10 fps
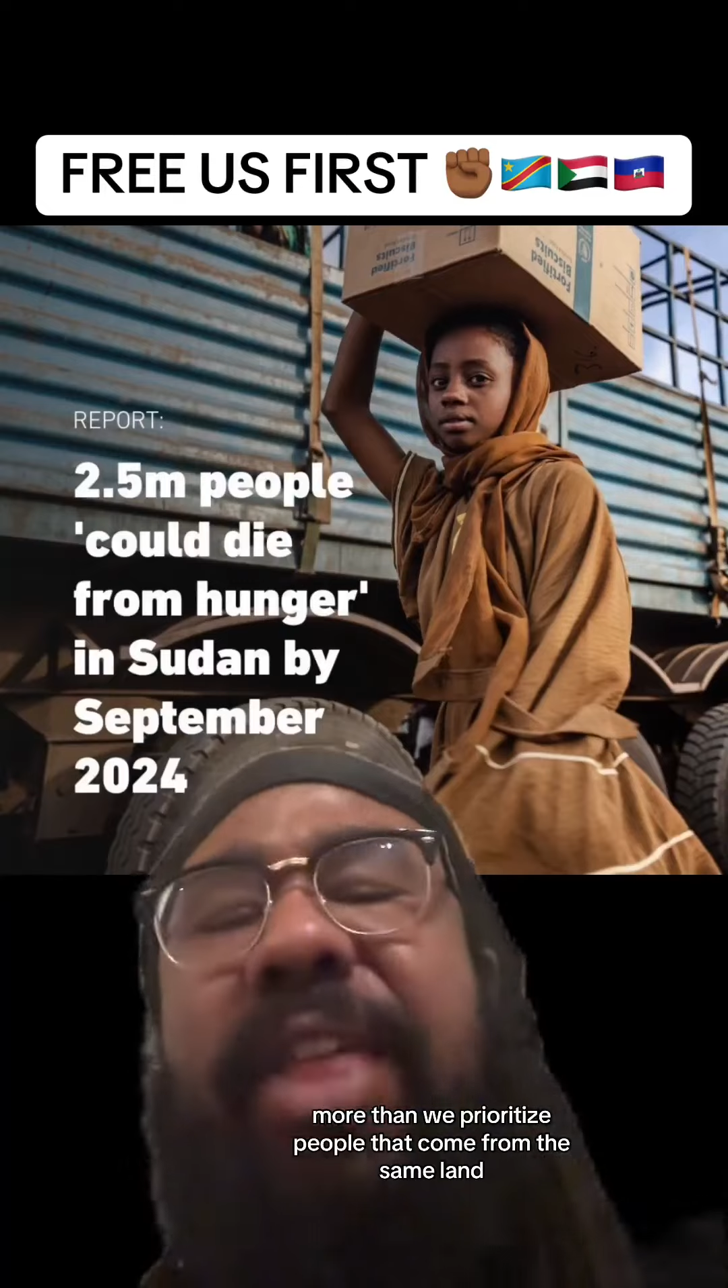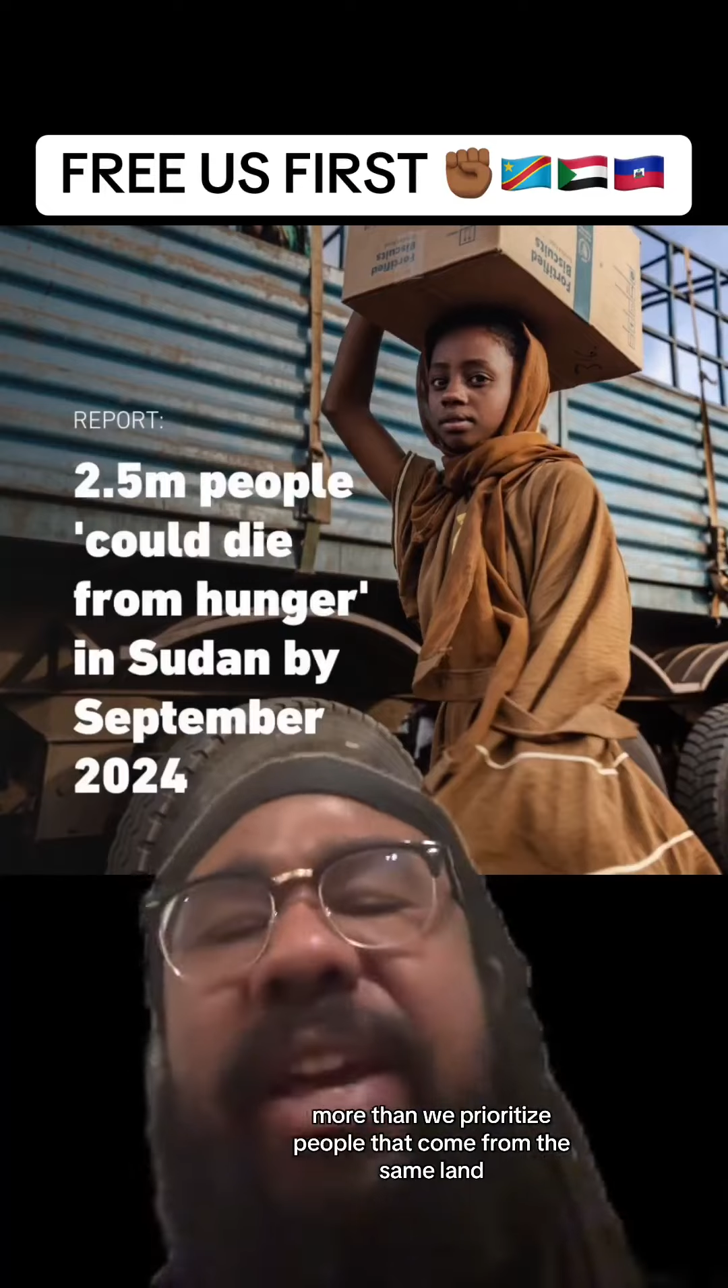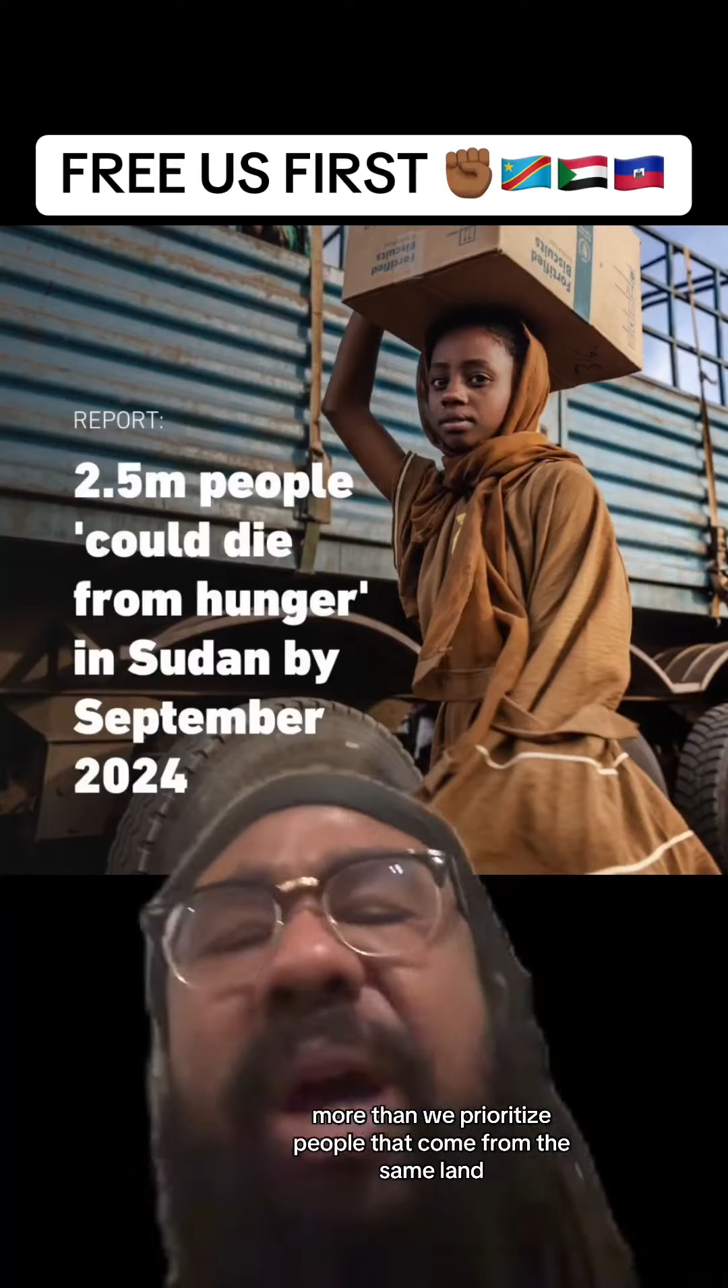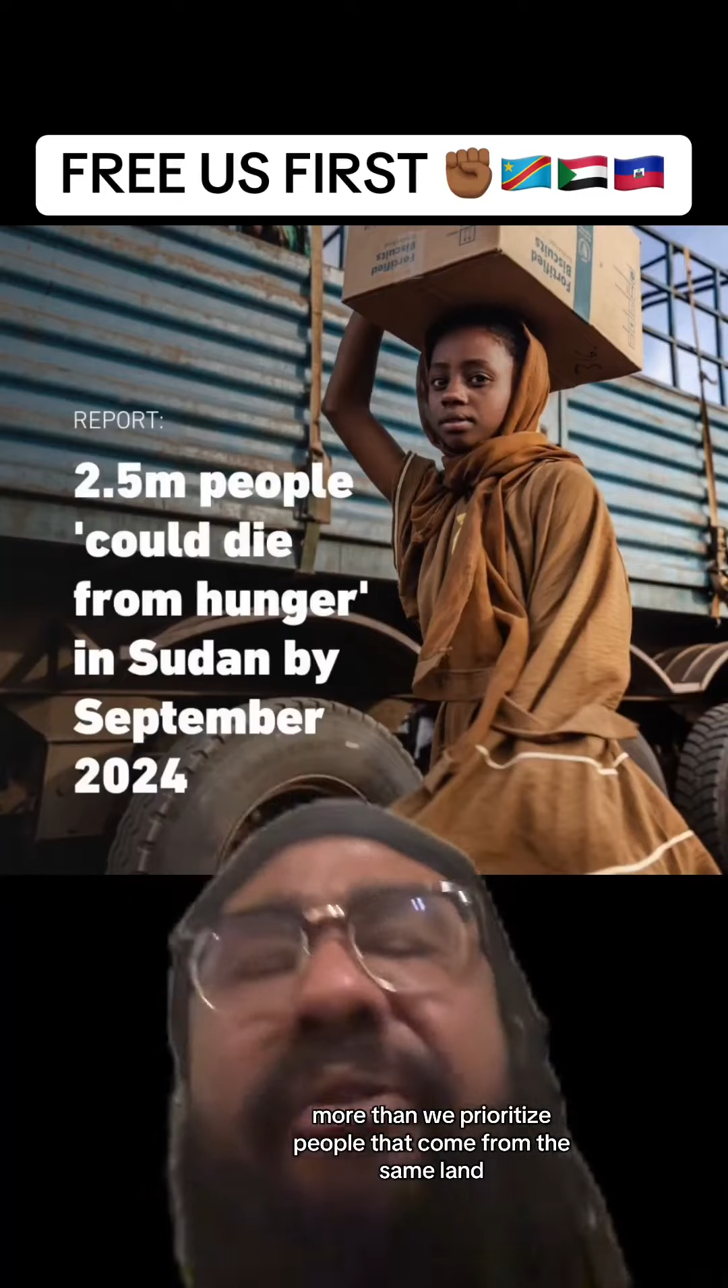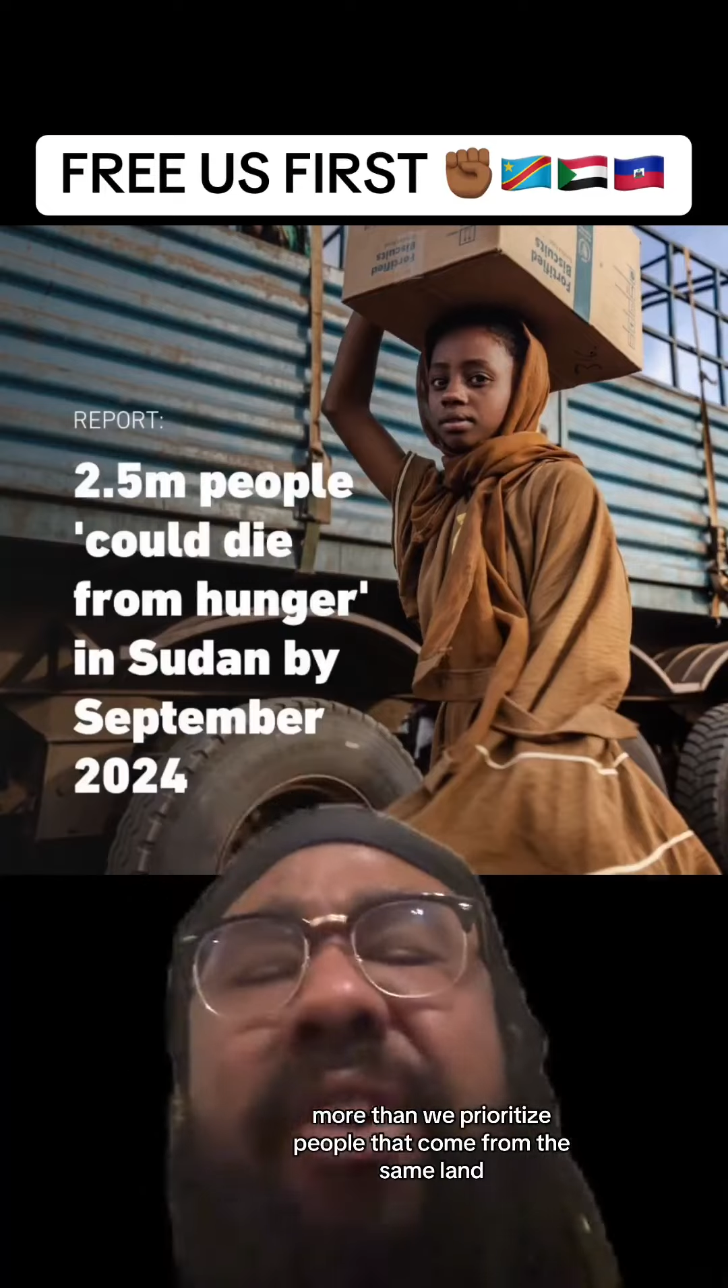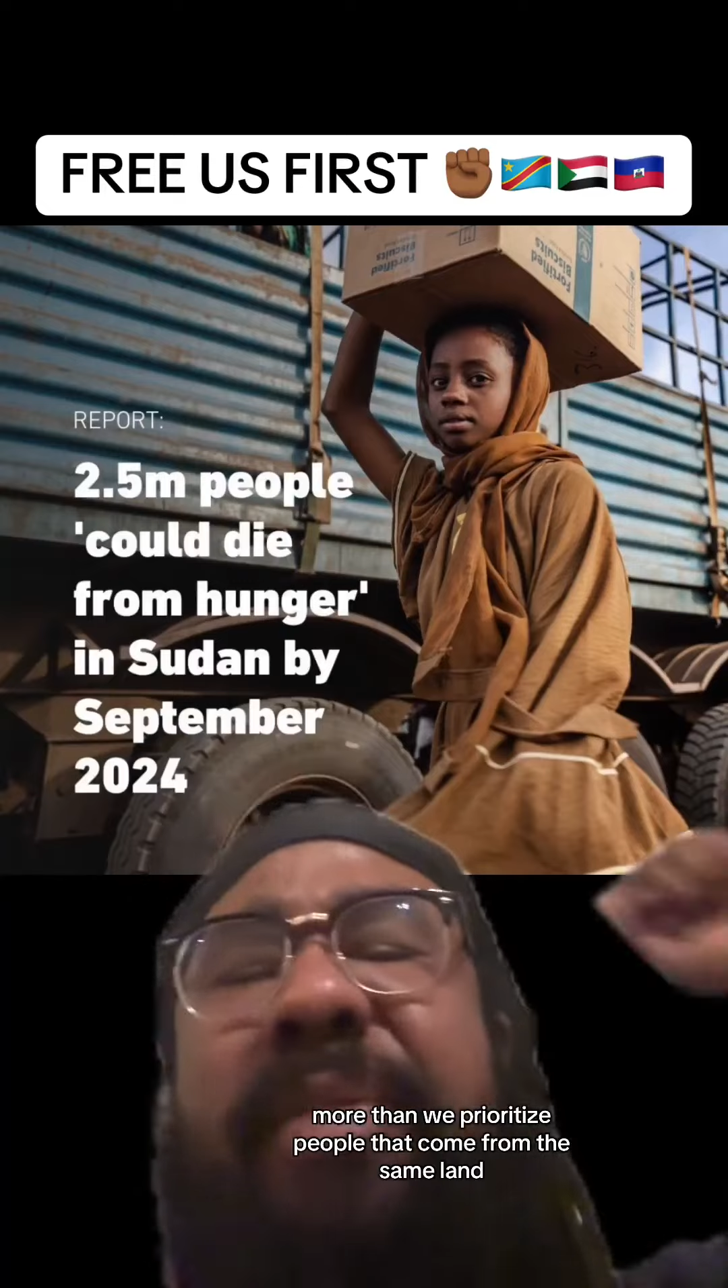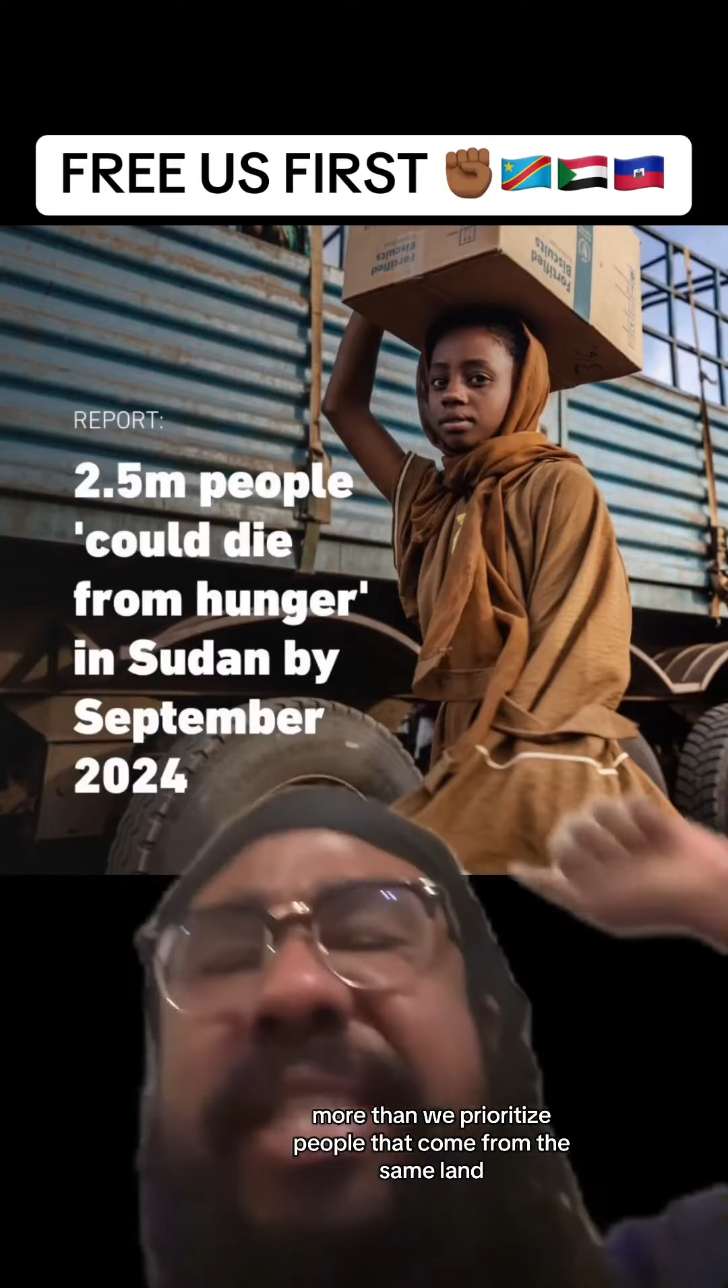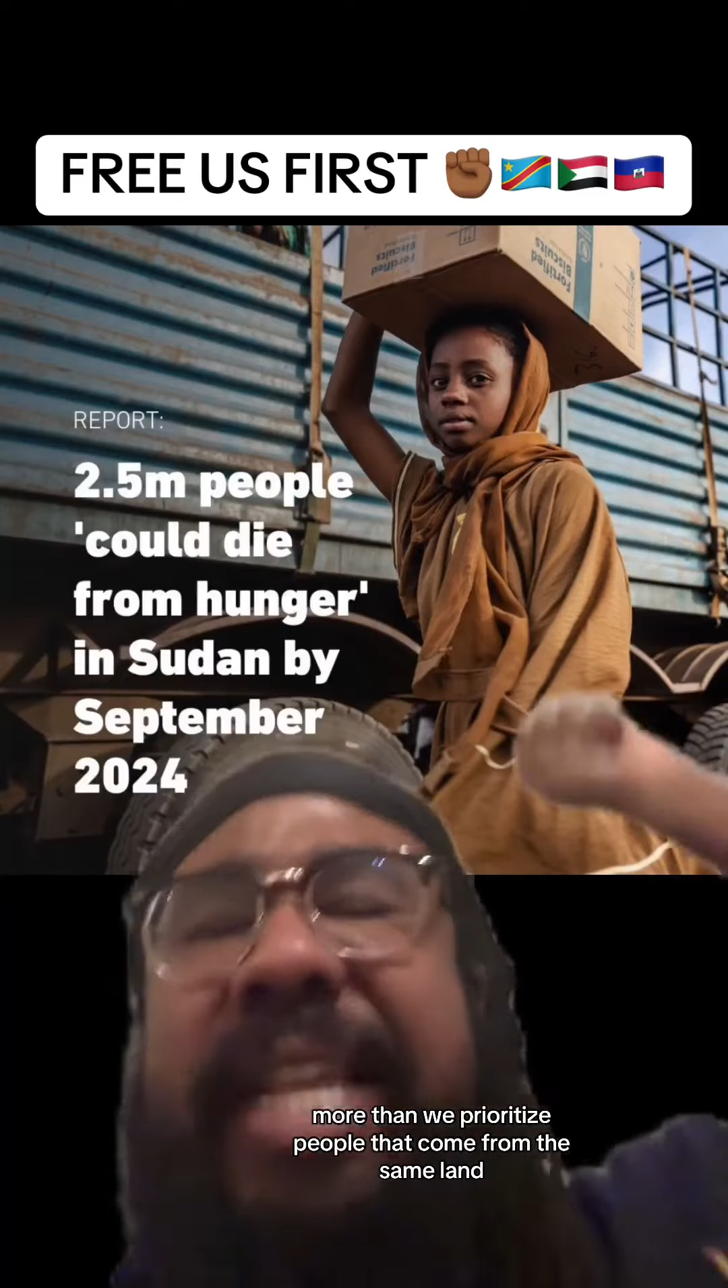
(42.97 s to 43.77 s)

that come from the